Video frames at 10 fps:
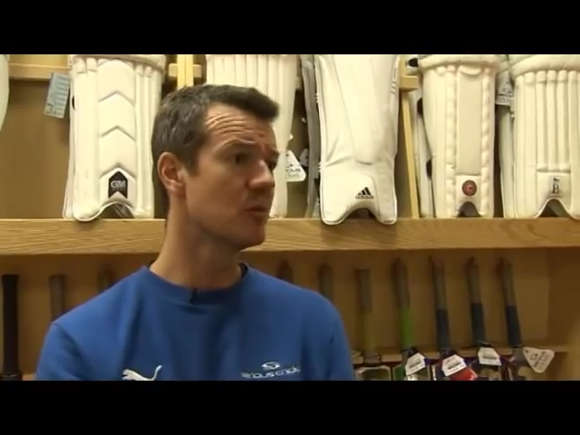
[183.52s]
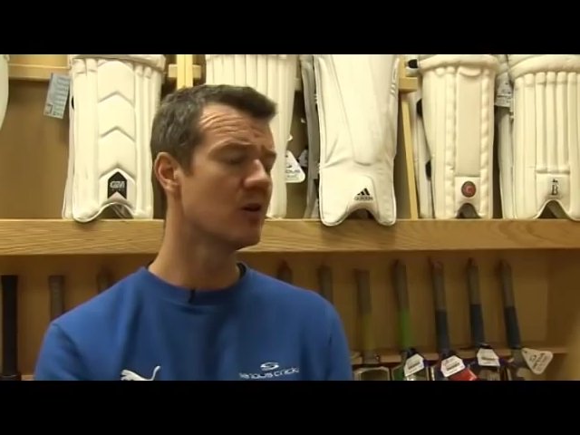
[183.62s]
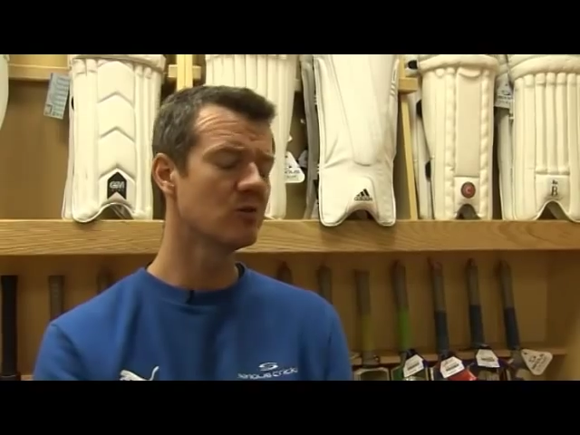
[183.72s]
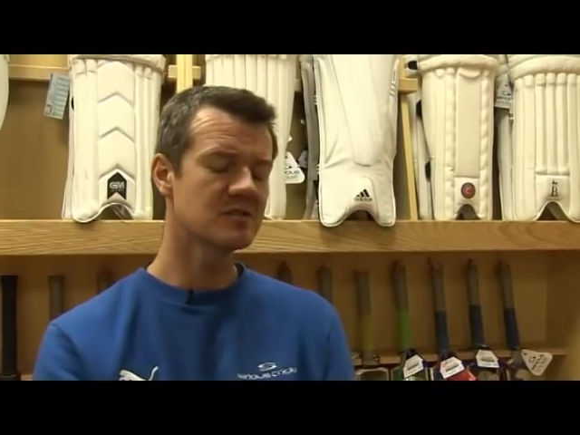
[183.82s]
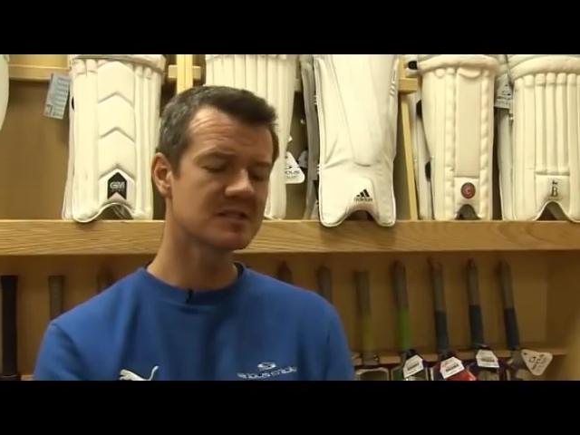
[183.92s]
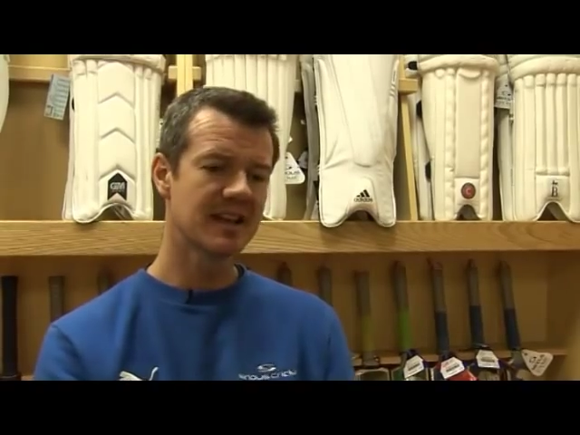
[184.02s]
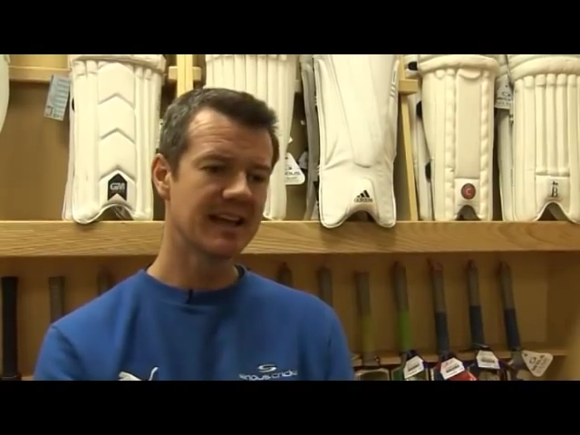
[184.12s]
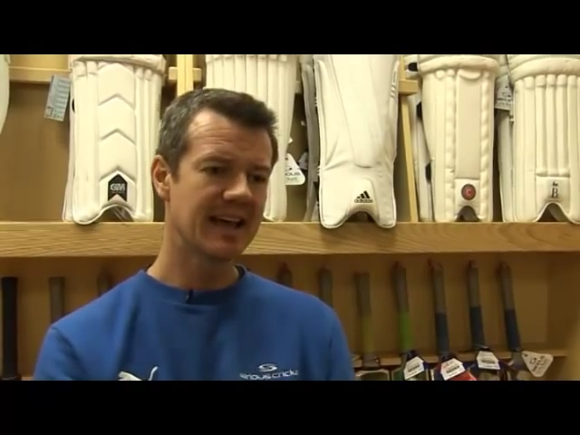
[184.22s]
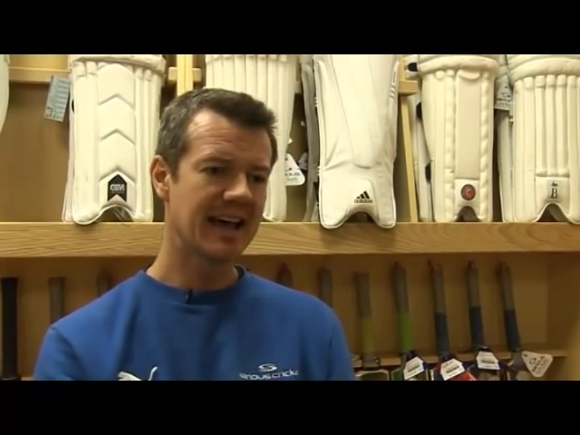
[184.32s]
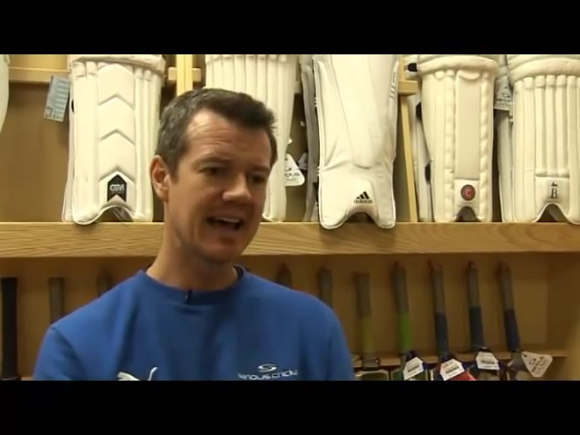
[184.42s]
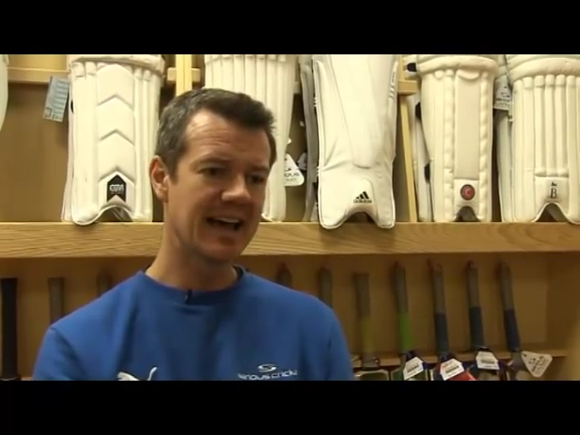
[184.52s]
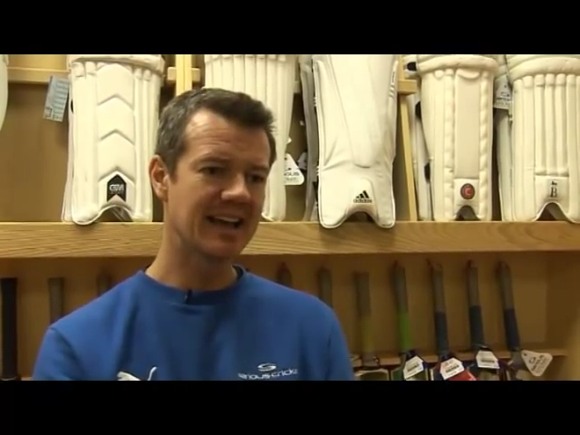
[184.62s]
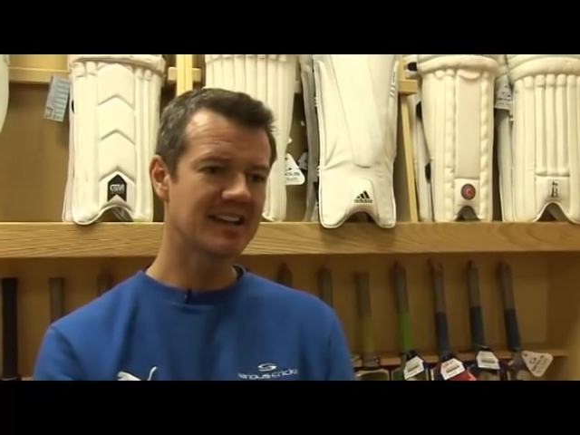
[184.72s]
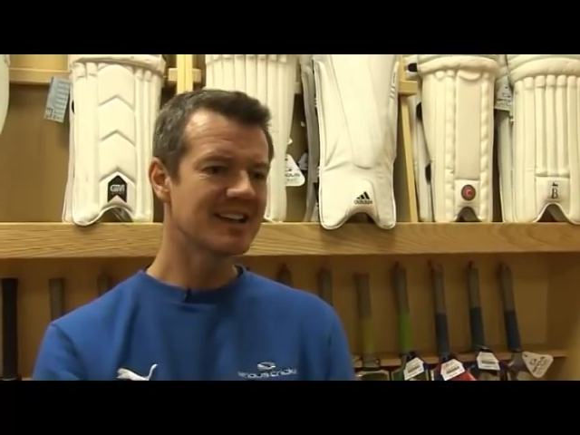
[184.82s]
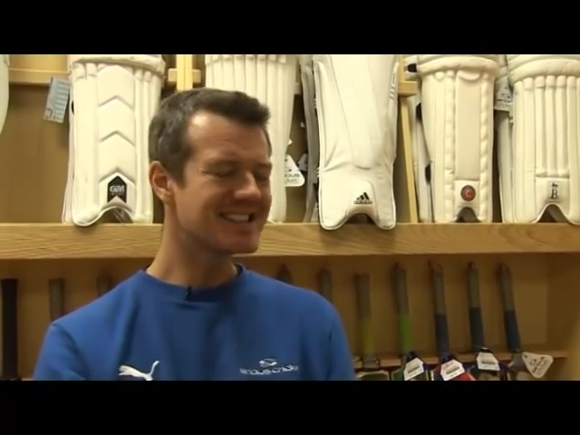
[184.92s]
bowlers,
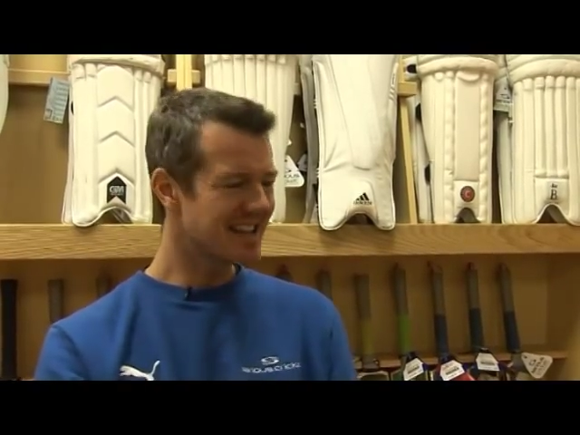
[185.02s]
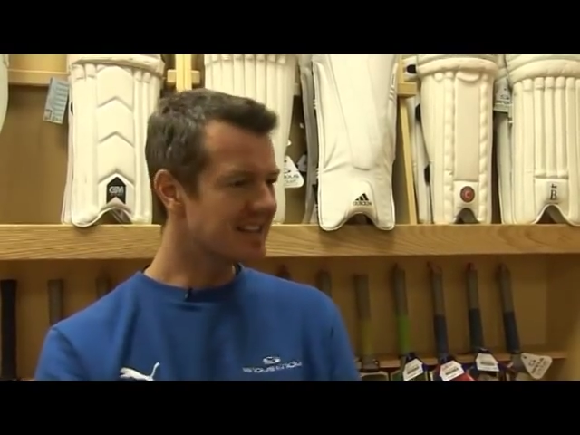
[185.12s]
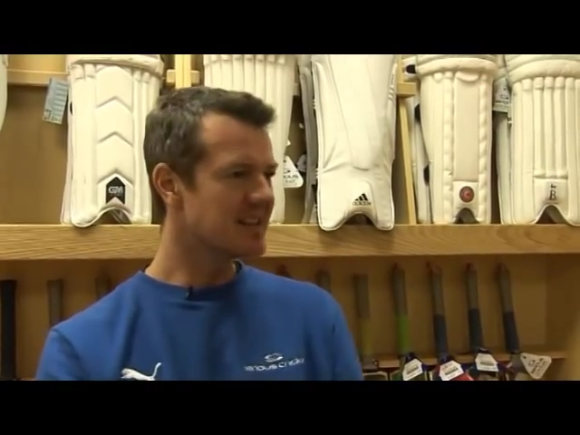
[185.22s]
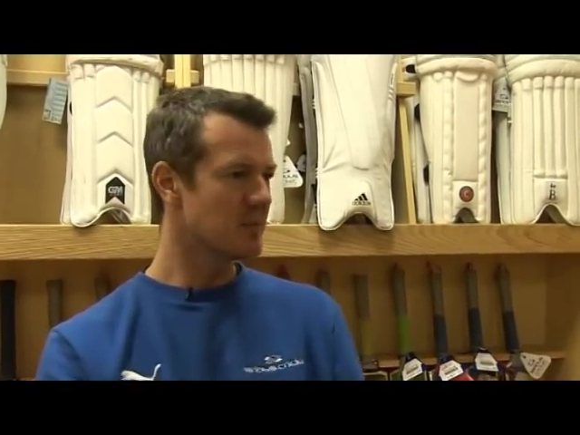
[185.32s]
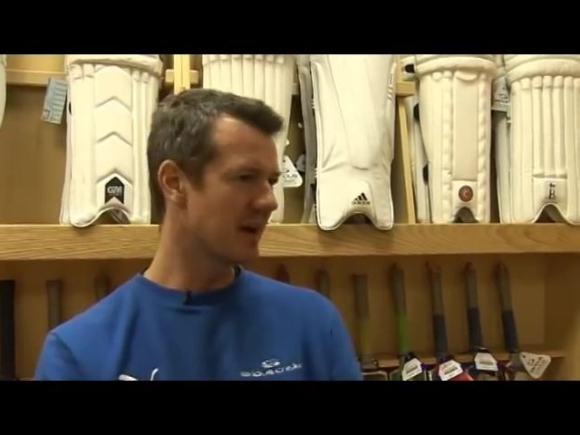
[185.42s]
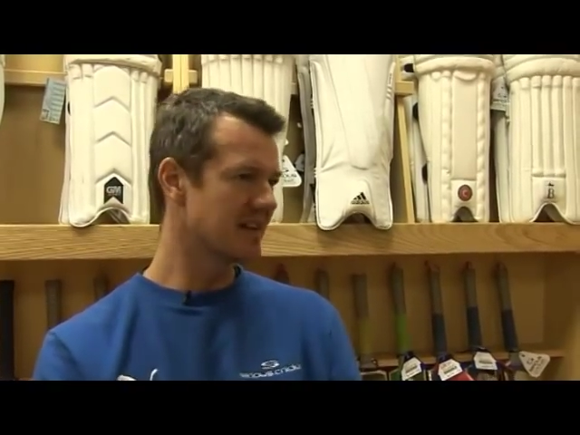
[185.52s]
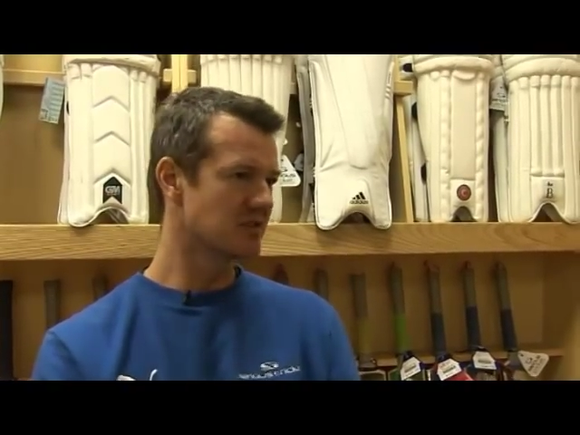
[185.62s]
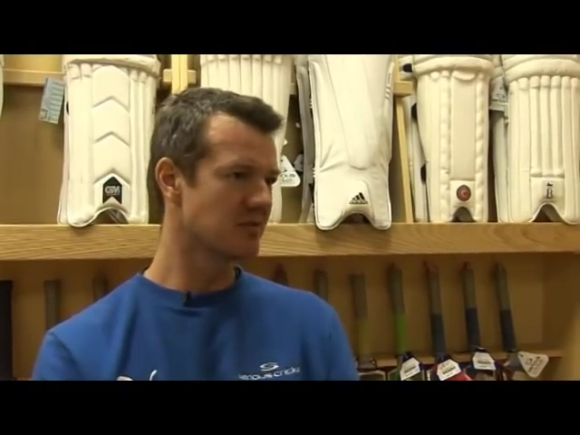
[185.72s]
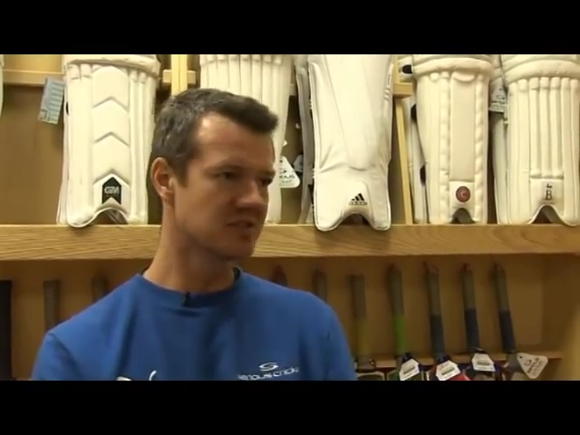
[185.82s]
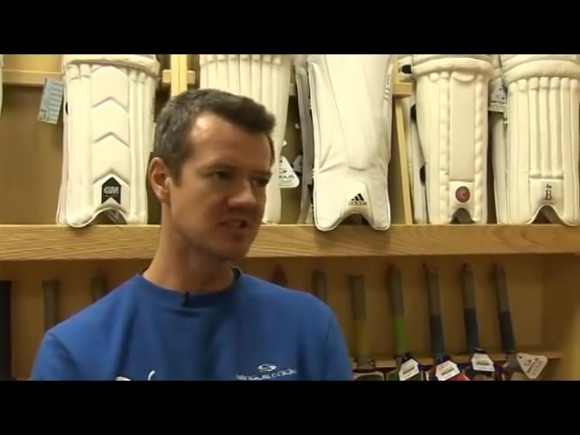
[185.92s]
and taking the pace off,